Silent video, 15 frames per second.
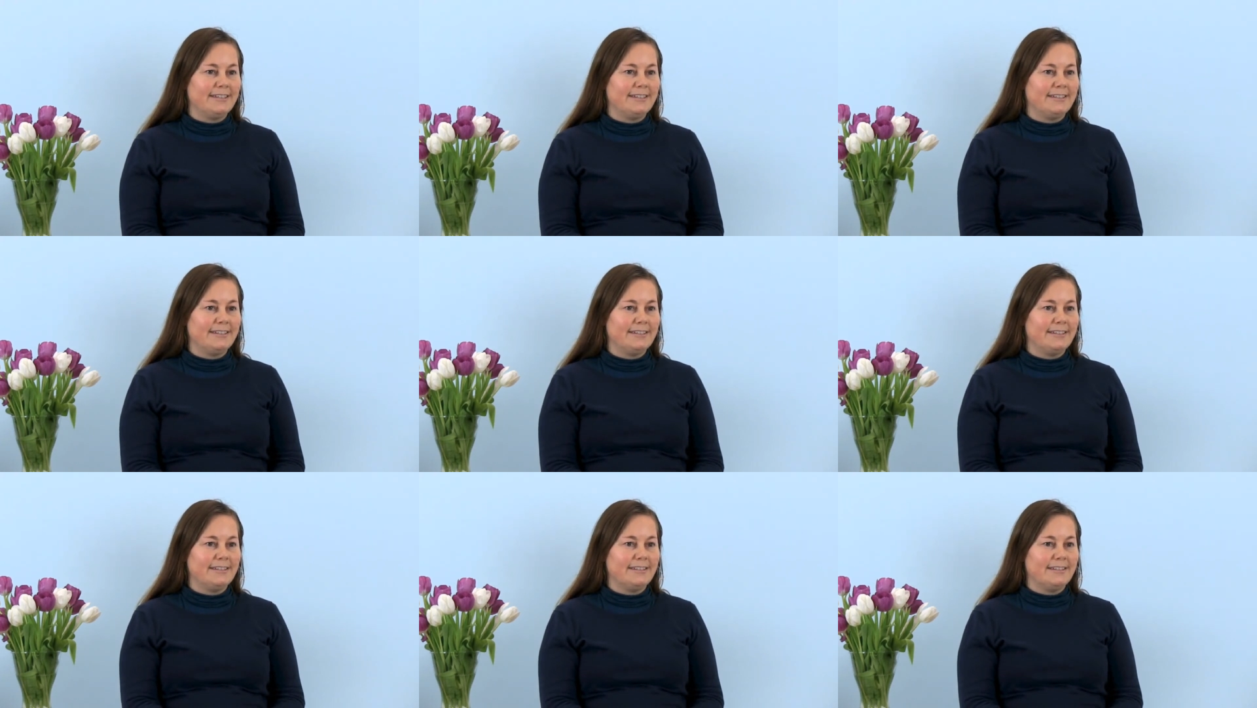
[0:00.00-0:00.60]

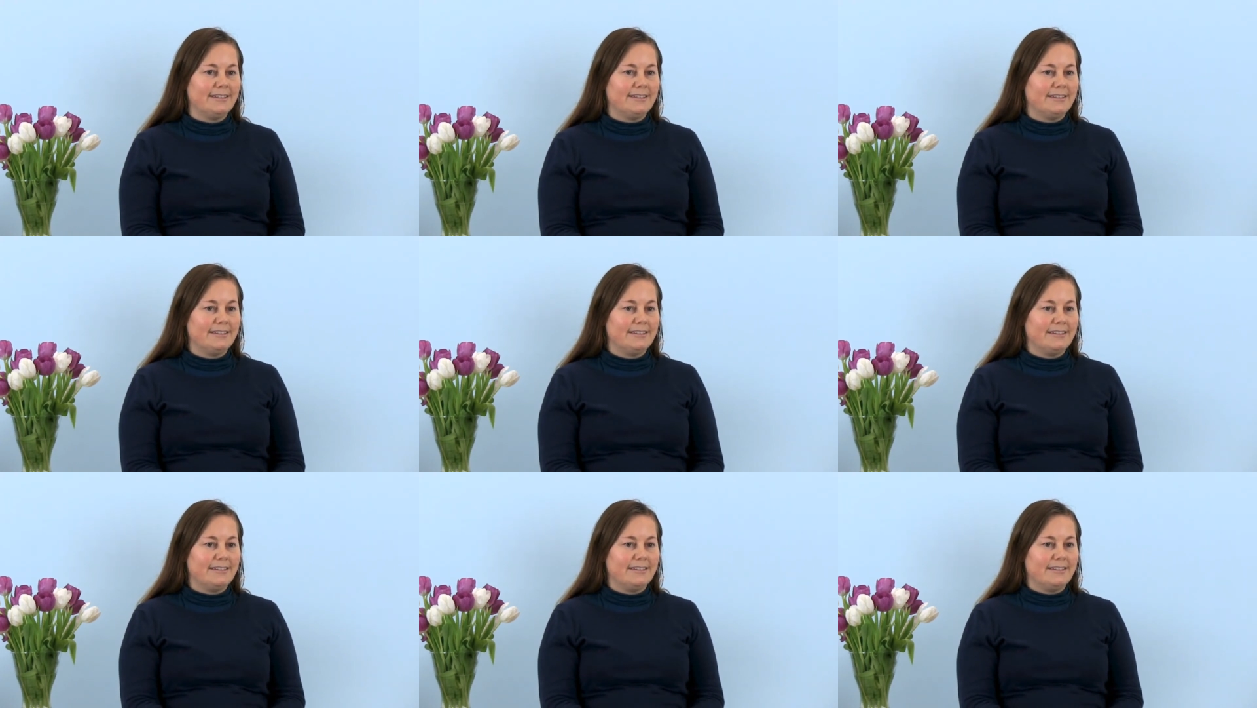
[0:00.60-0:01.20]

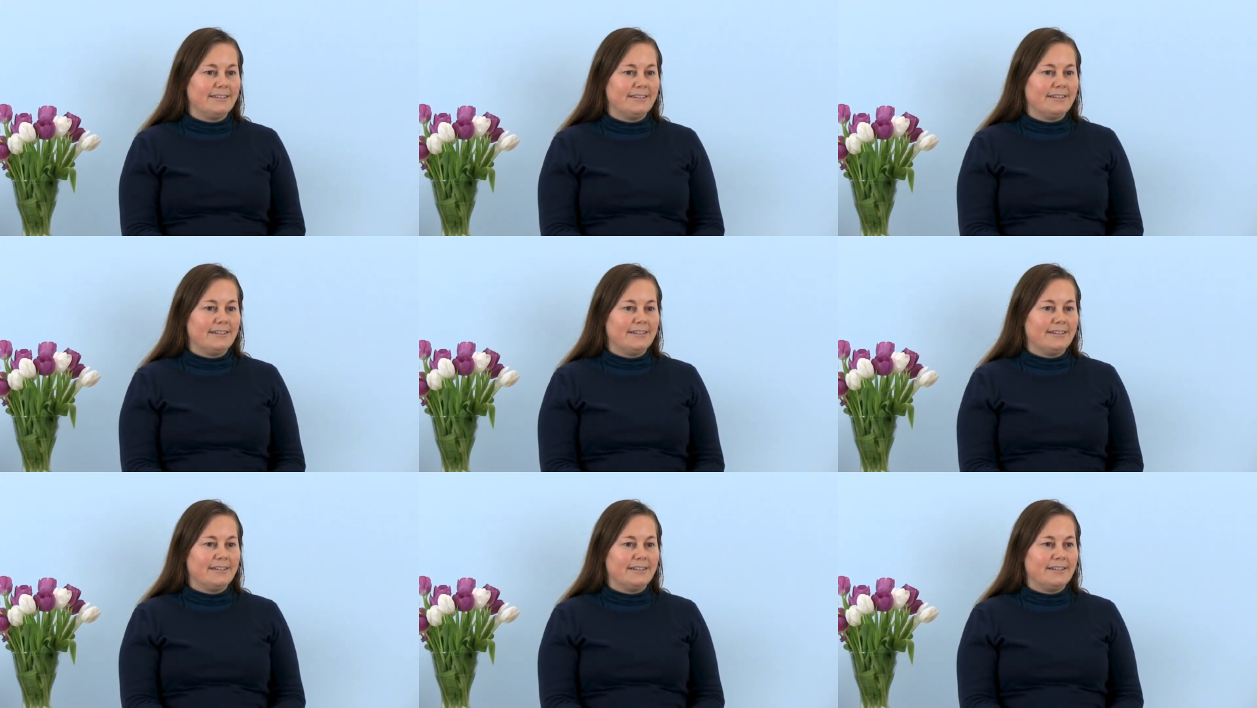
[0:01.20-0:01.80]

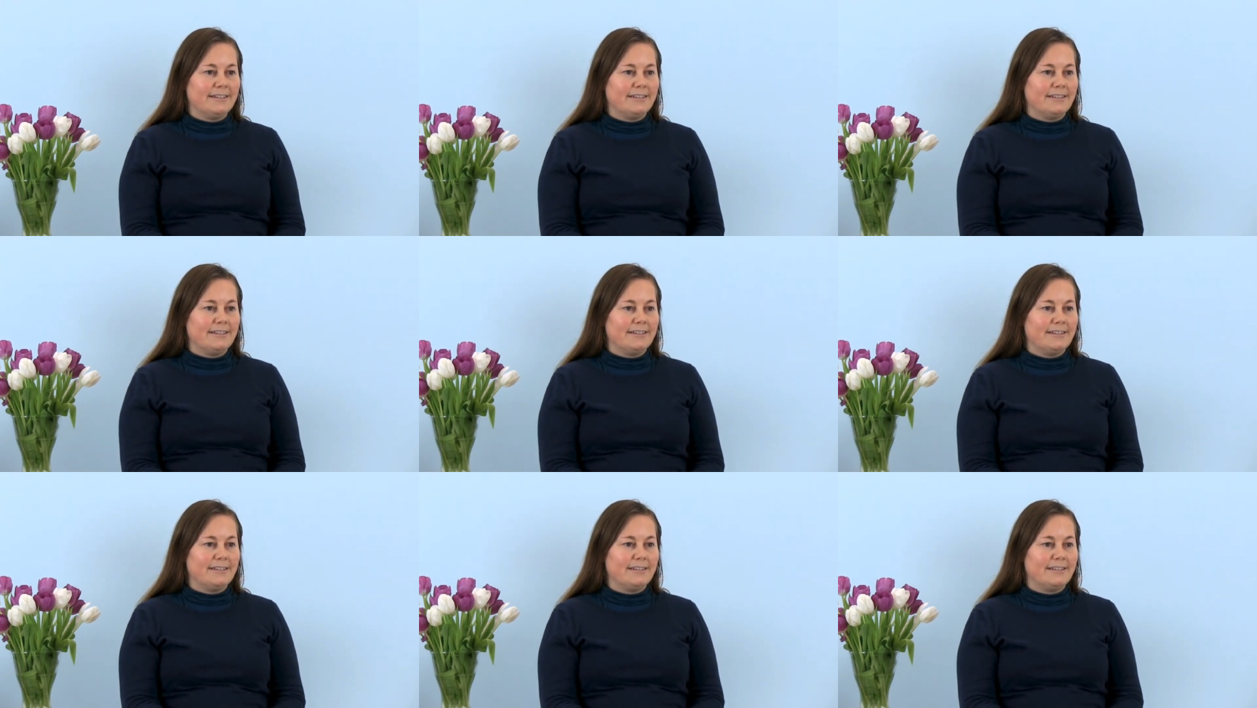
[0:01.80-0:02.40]

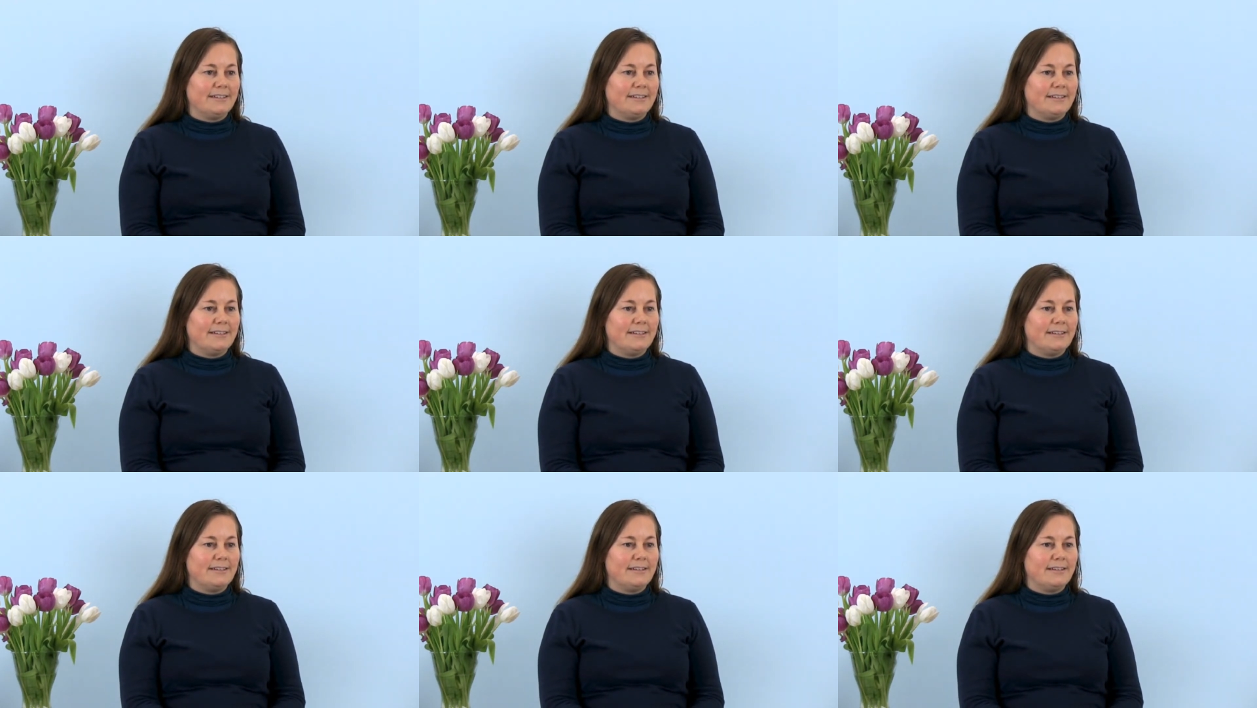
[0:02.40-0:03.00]

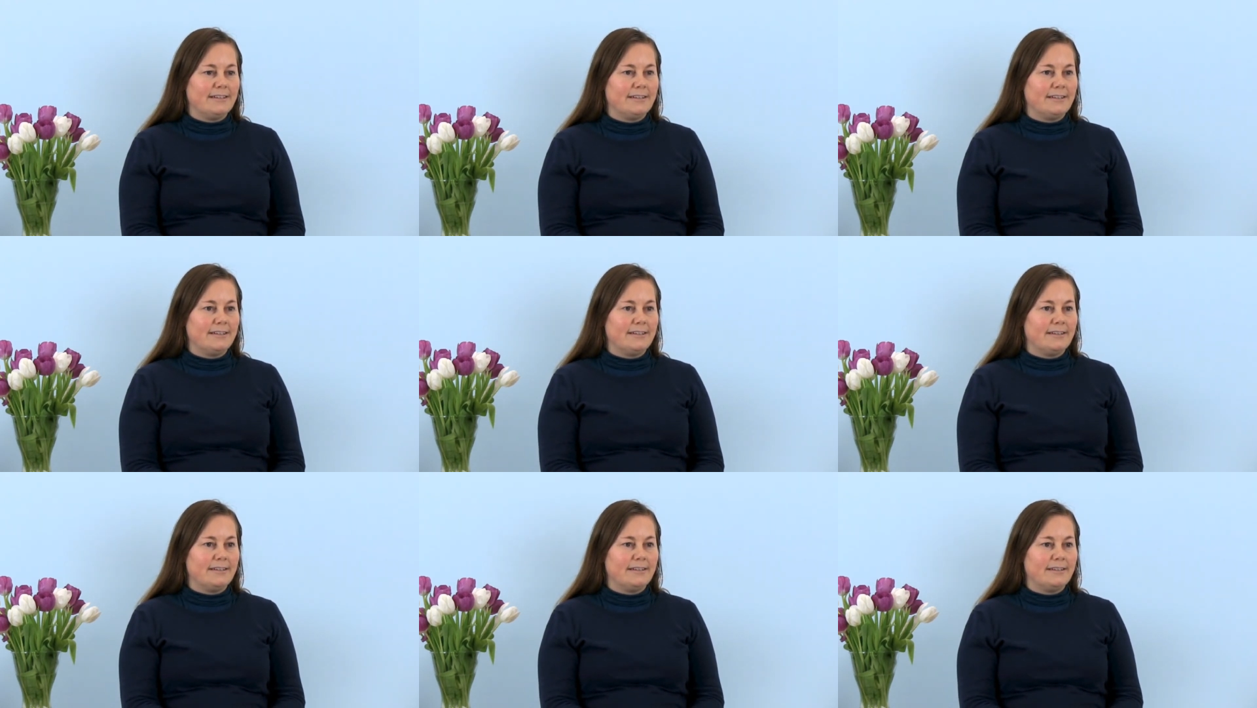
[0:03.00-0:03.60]

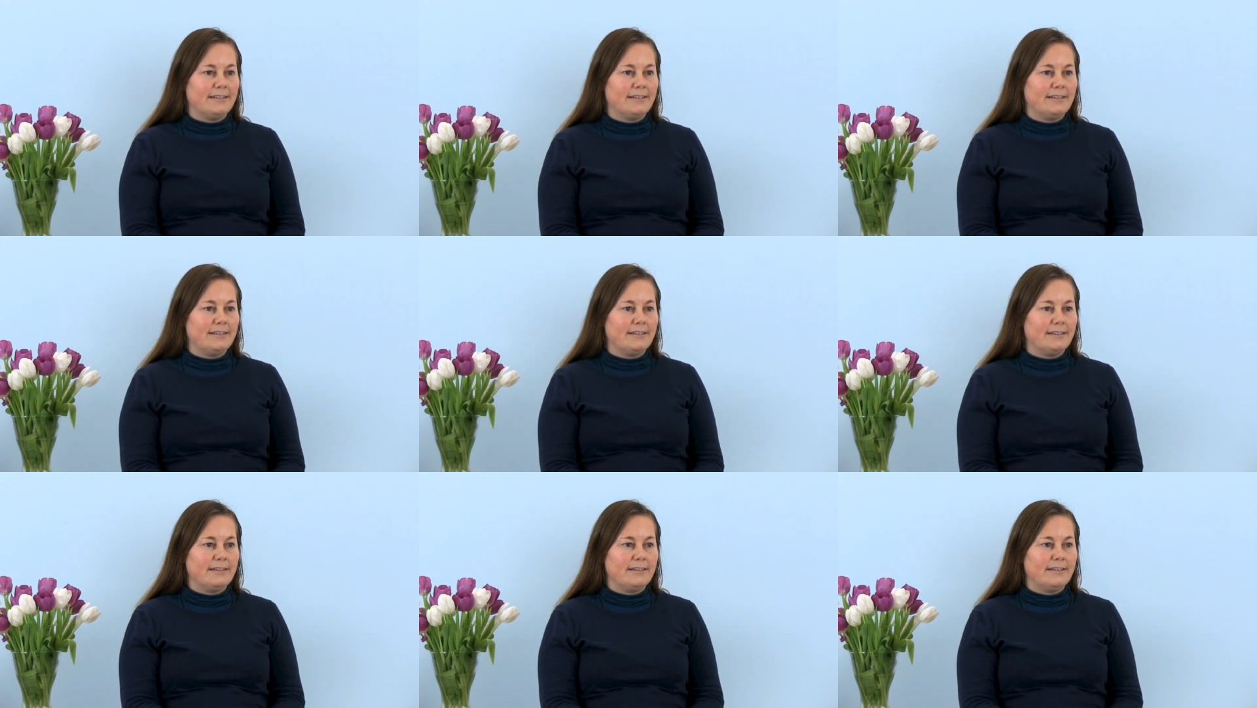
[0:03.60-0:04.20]

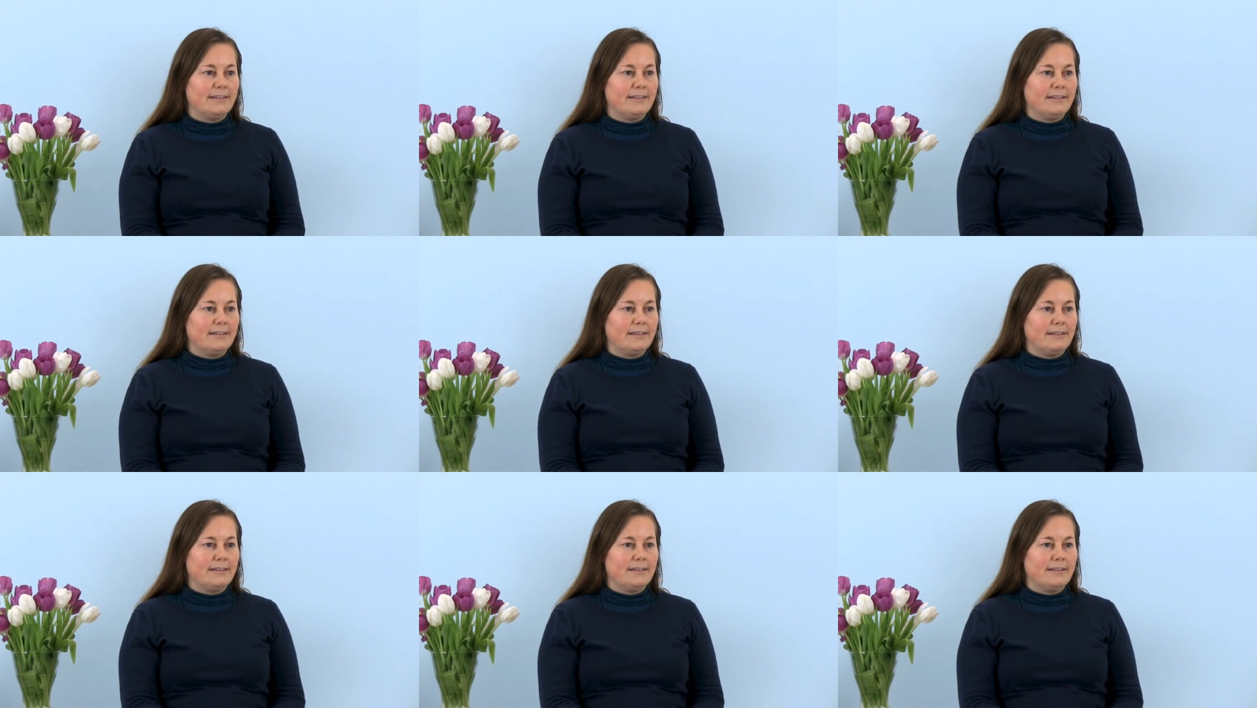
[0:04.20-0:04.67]
Nobody speaks.